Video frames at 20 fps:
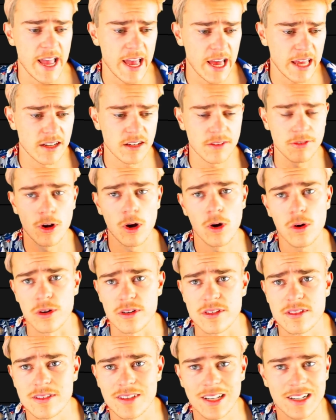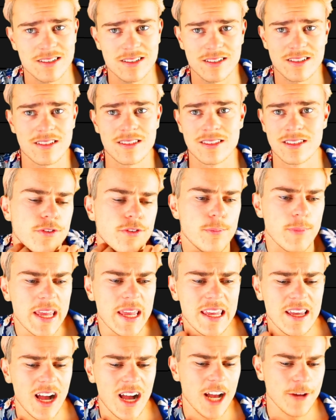And of course, that's just, for
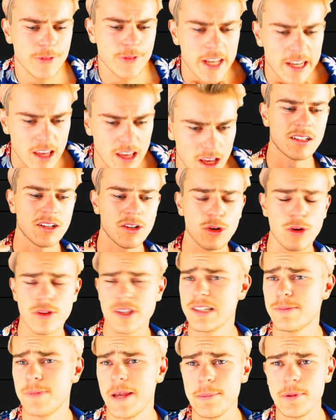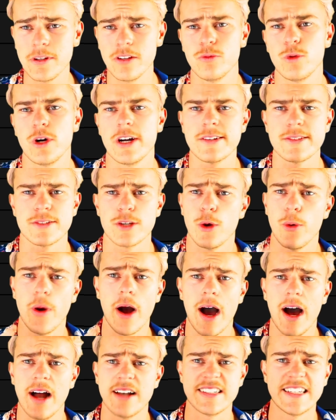me, I'm like, you know, these people have worked so
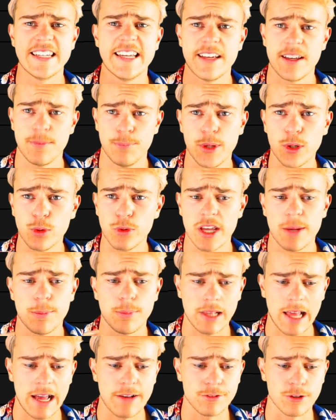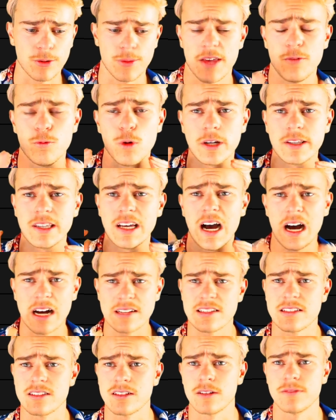hard to build their platform. They've worked their
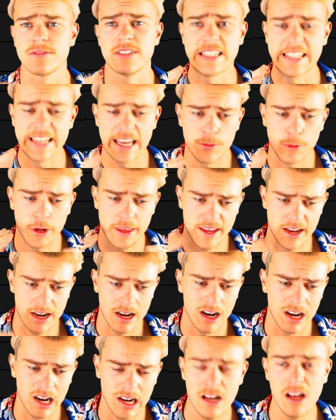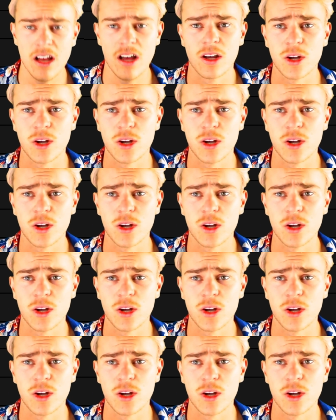asses off to get where they are.